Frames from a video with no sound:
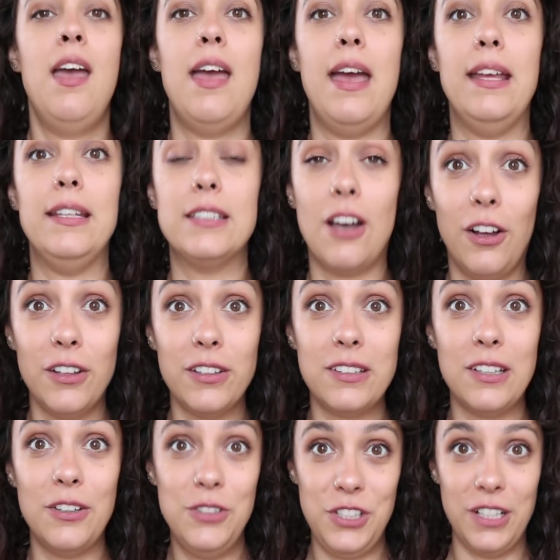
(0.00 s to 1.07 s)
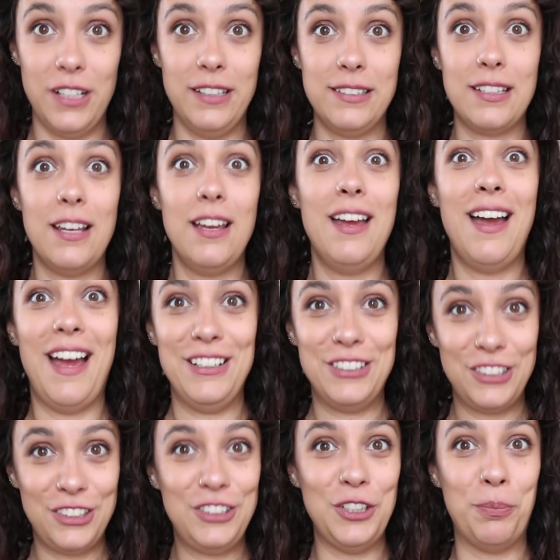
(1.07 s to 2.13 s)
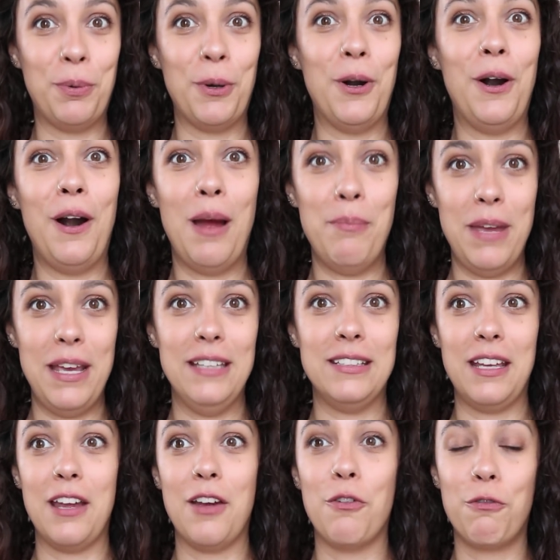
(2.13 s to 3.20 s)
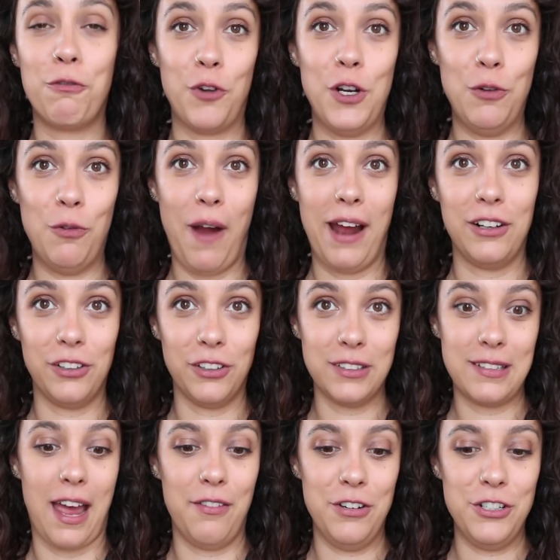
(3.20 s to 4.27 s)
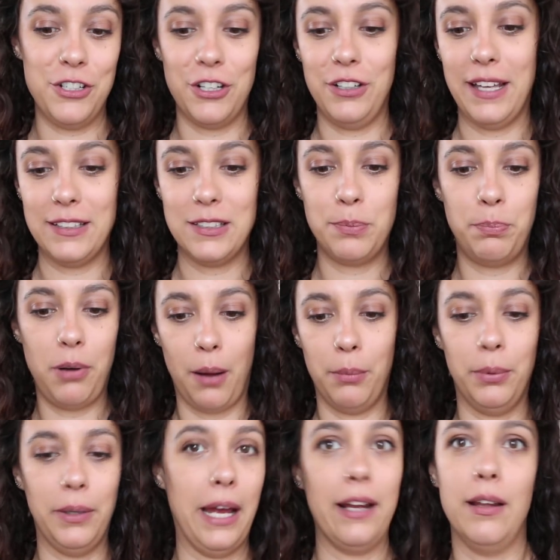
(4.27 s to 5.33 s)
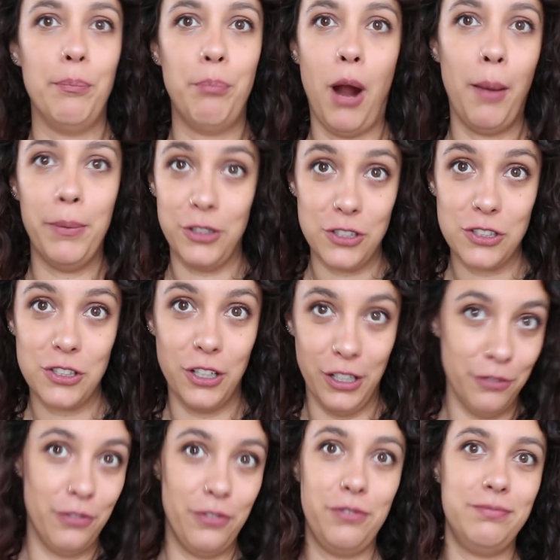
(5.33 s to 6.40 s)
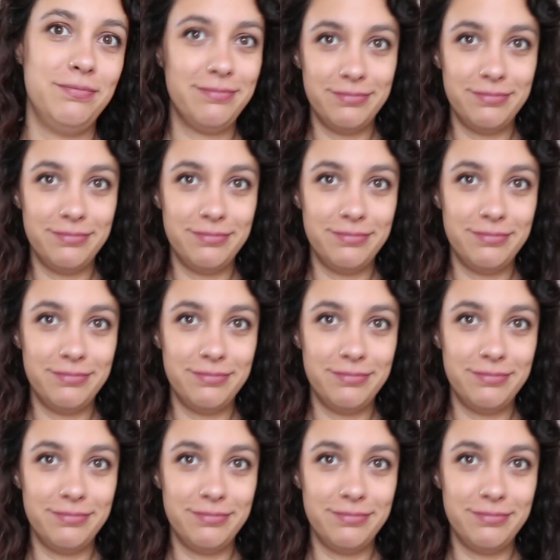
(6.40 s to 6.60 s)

It's also just a super amazing free radical scavenger, and that probably just could have